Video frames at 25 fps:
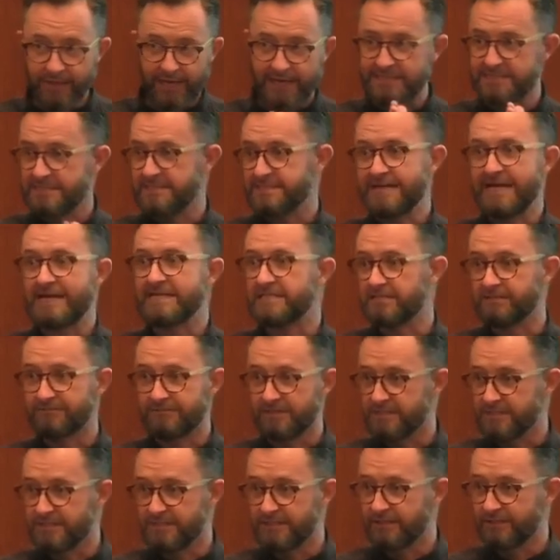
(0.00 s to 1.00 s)
as intensive
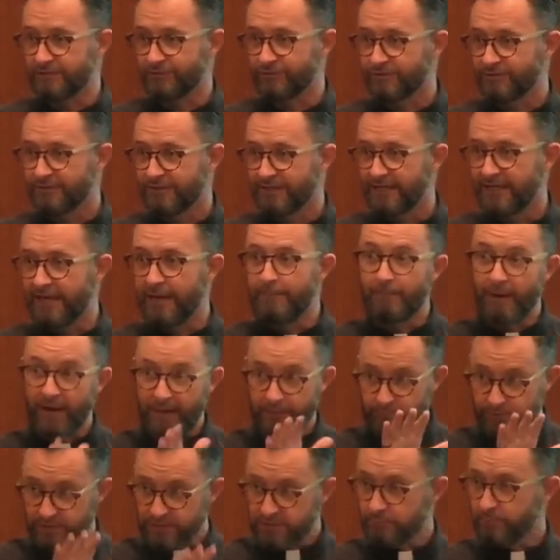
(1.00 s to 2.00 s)
as it is. It
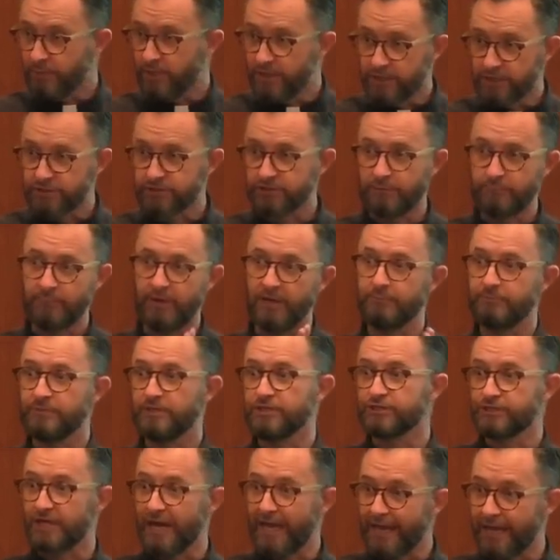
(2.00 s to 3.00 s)
might be diminished, it might be
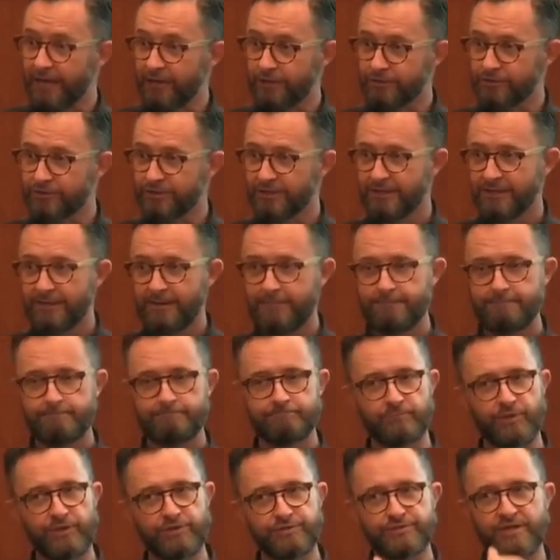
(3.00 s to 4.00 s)
changed,
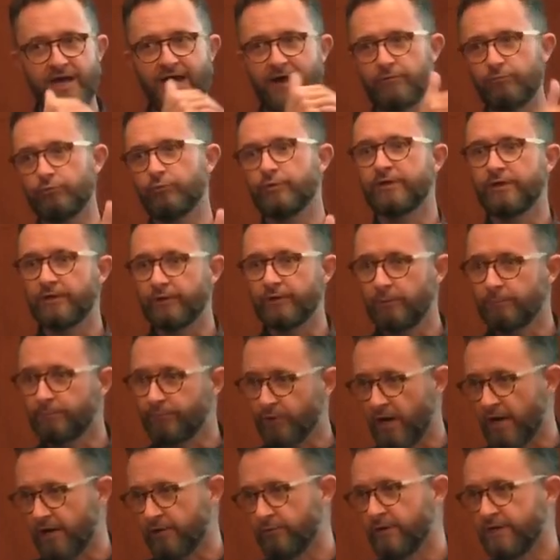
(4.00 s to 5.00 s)
there's not real
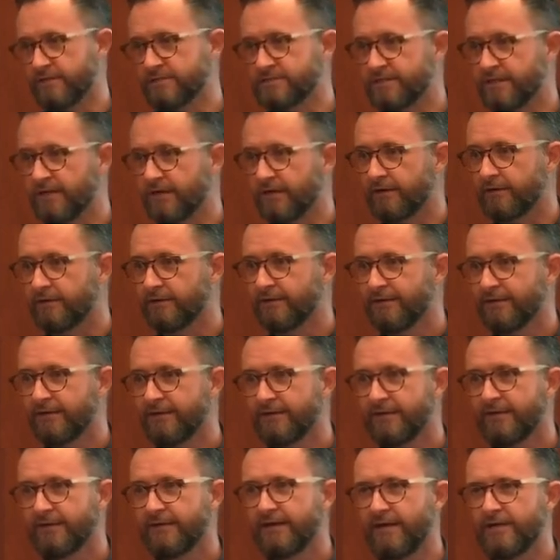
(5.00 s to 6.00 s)
progress there.
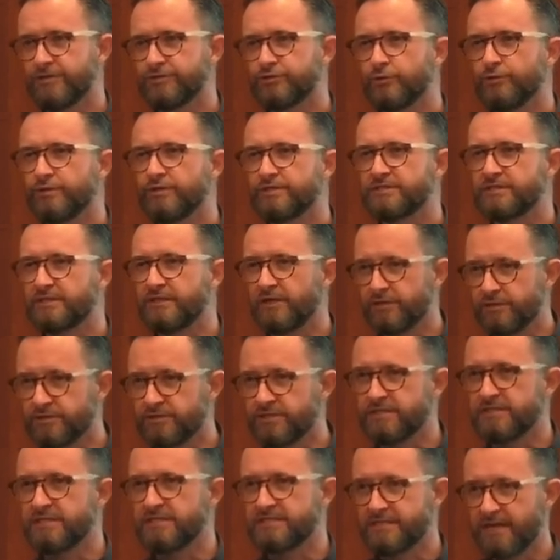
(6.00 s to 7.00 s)
And so this, there is a
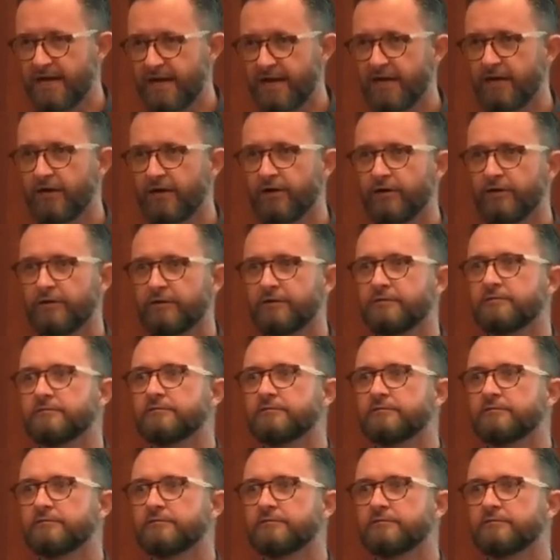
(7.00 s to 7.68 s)
desire,